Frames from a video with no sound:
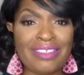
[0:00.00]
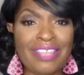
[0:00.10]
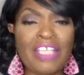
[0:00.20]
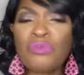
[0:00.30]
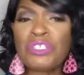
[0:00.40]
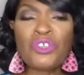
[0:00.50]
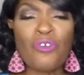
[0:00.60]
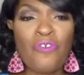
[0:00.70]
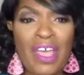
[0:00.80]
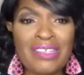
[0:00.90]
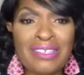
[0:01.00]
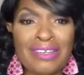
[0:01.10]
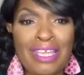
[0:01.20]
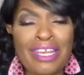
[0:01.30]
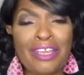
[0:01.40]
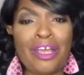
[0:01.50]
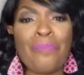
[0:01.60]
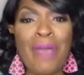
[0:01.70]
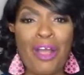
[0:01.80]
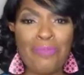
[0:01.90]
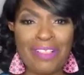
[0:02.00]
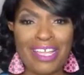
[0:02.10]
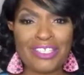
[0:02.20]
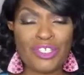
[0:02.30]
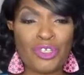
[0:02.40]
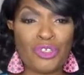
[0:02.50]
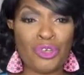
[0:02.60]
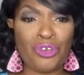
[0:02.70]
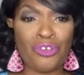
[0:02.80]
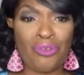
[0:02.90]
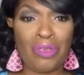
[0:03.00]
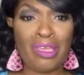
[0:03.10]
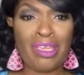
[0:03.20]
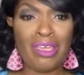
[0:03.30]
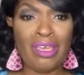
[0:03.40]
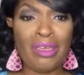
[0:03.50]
That's fascinating about plastic surgery,